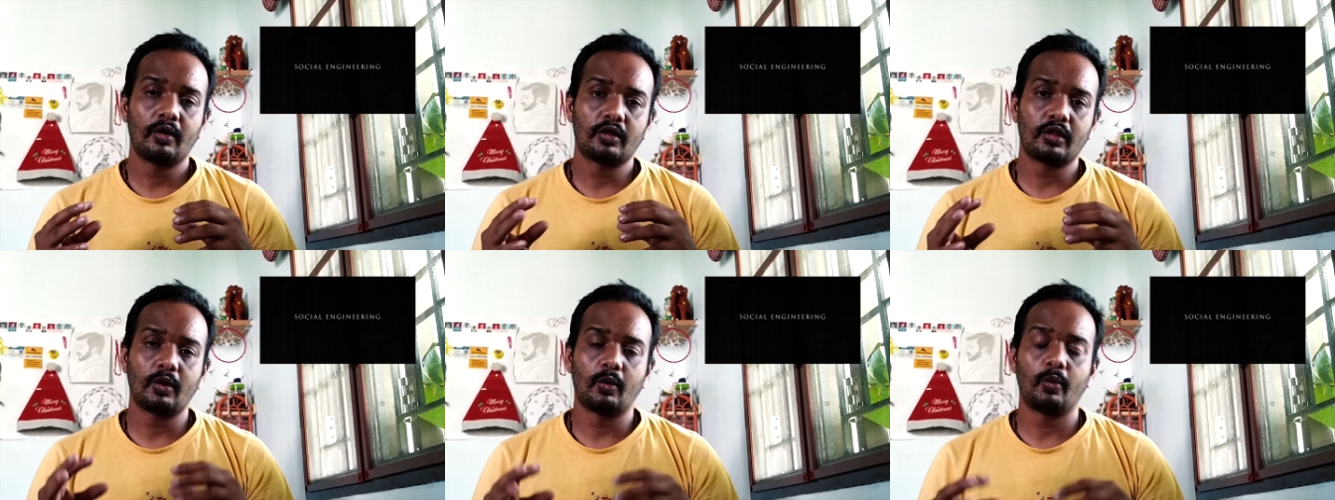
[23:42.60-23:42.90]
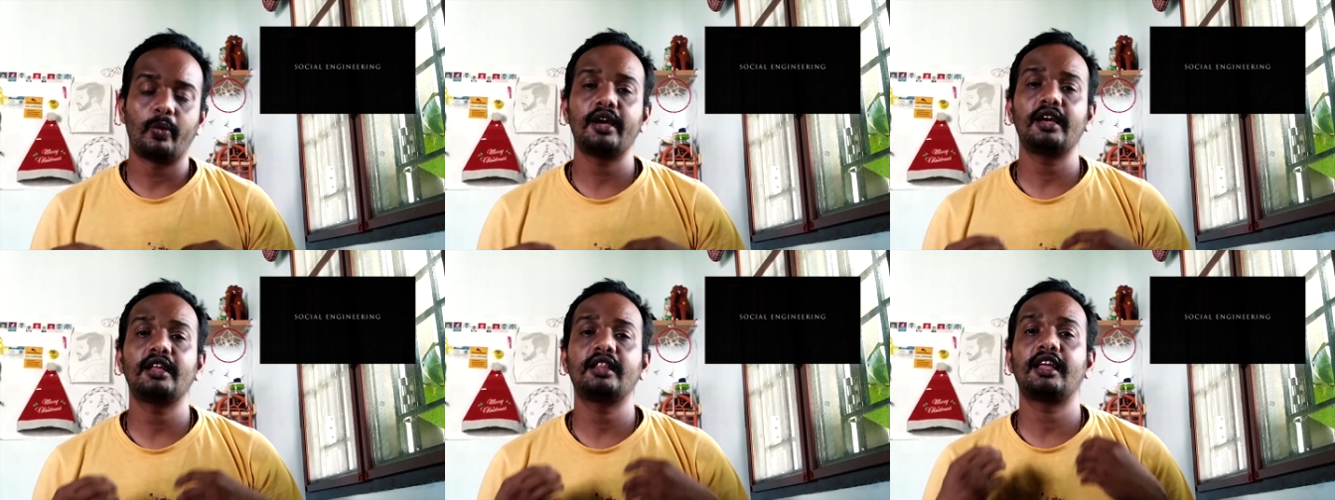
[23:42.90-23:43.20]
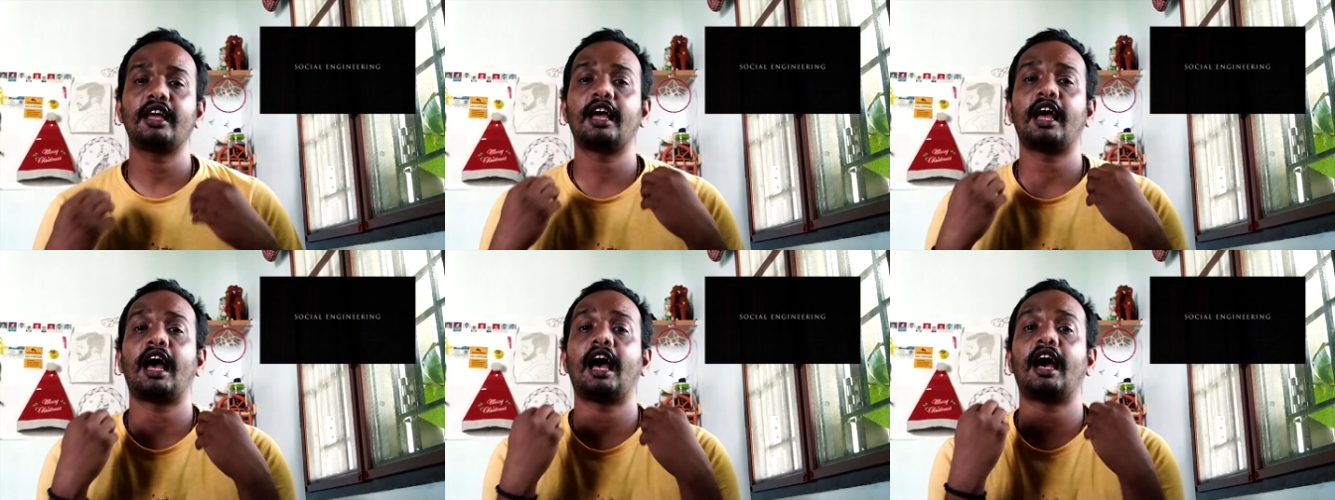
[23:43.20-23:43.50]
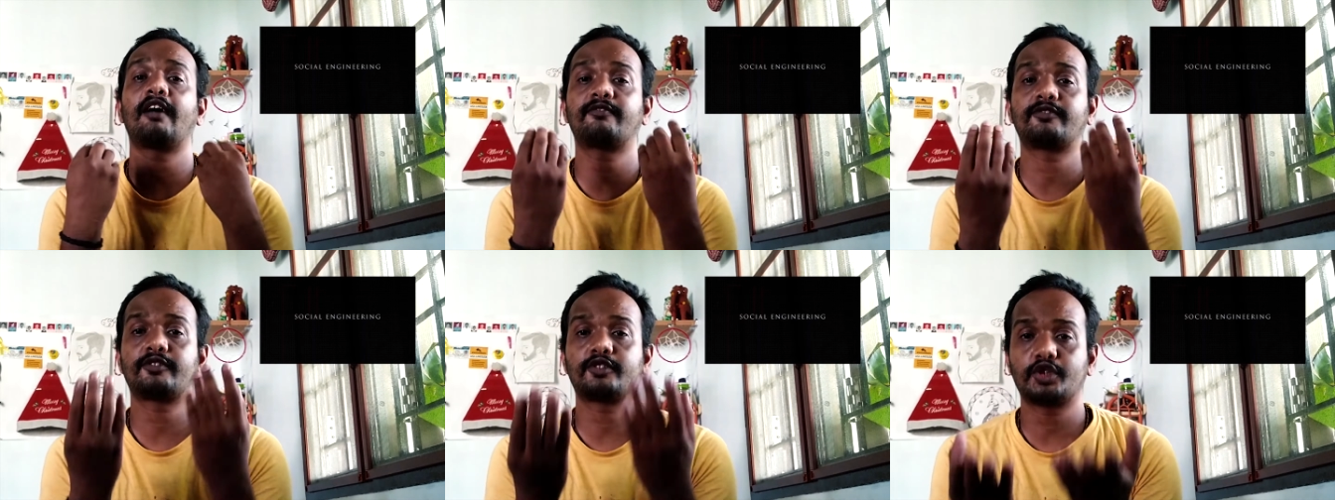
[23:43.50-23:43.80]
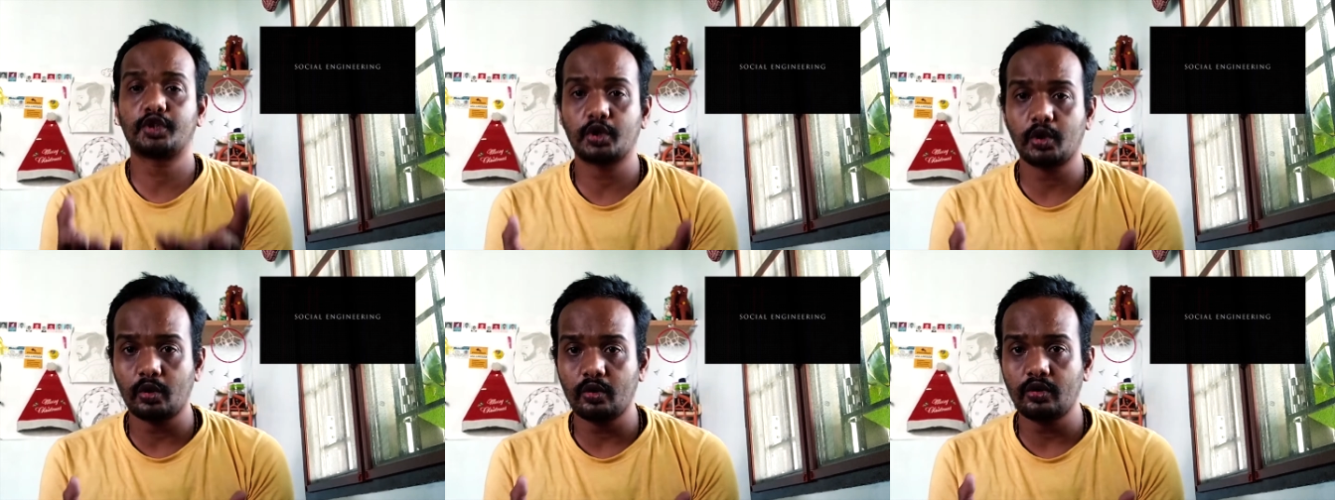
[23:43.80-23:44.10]
the way they have
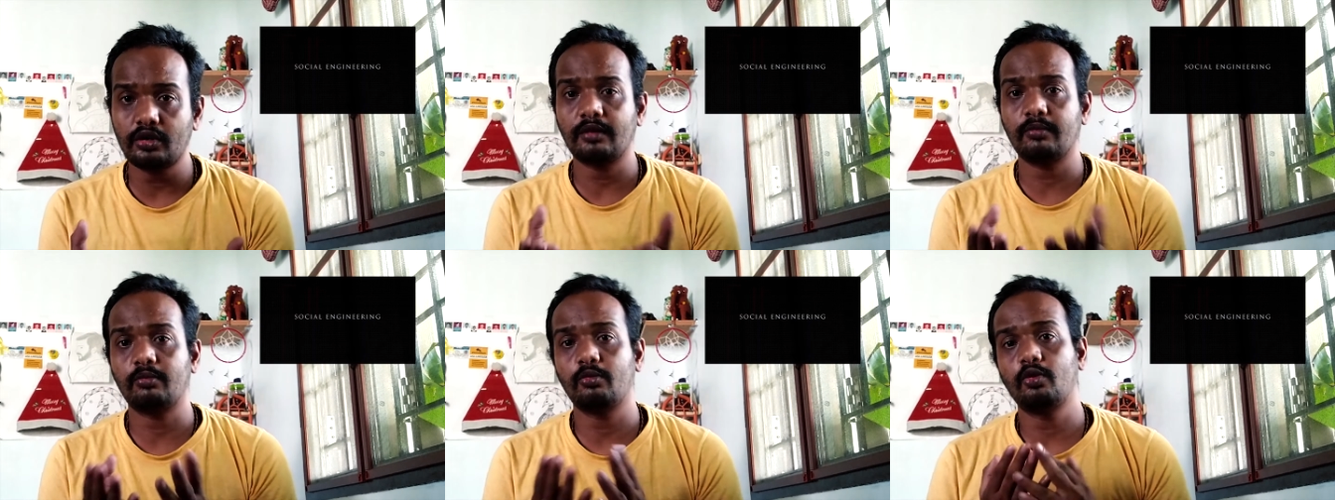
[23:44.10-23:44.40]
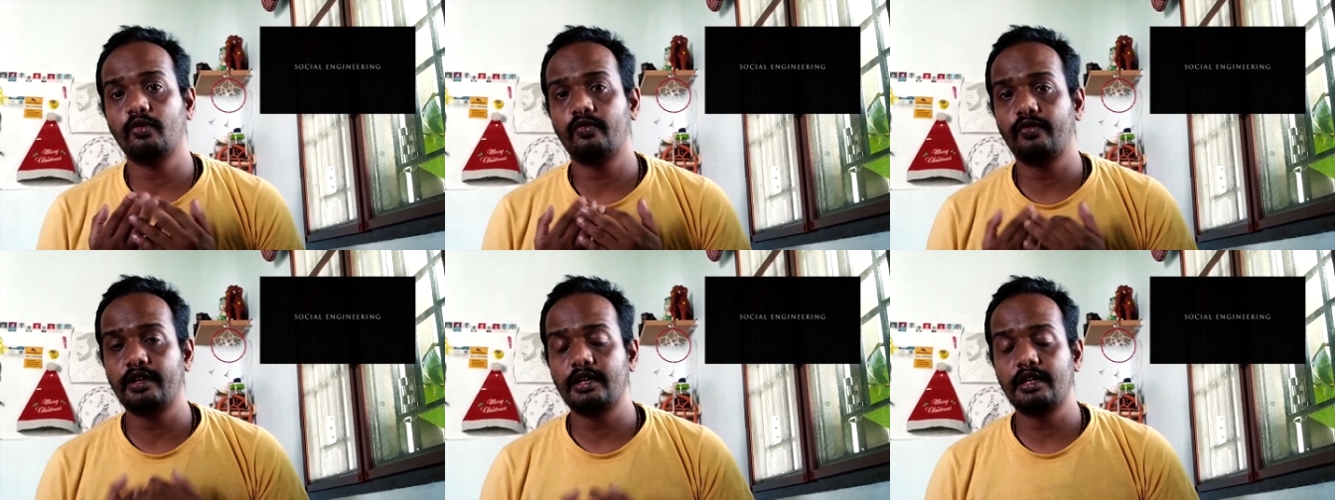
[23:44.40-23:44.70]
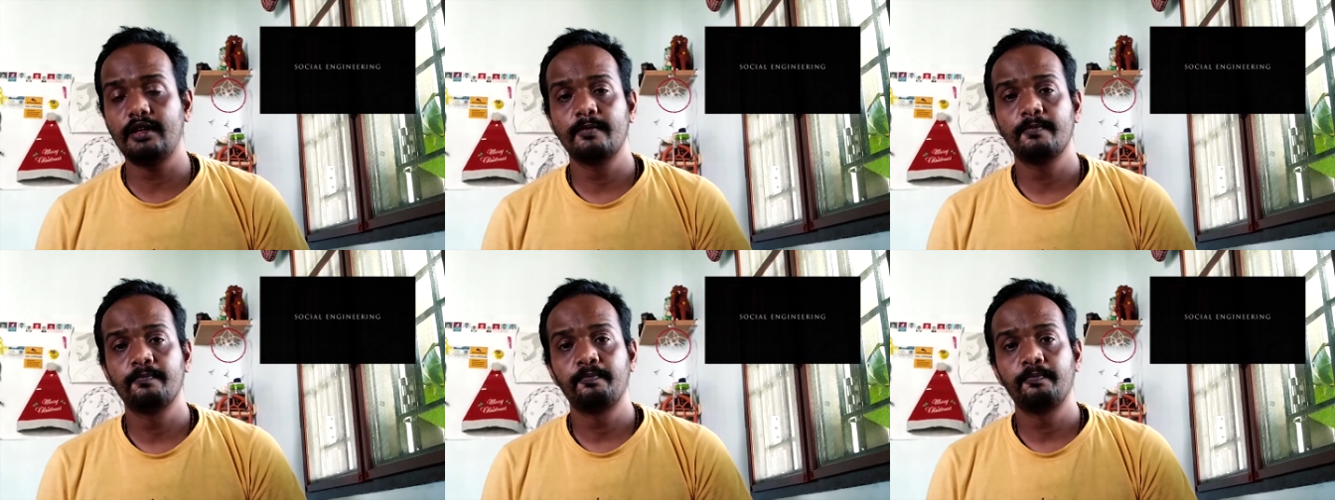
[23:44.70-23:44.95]
shown the movie,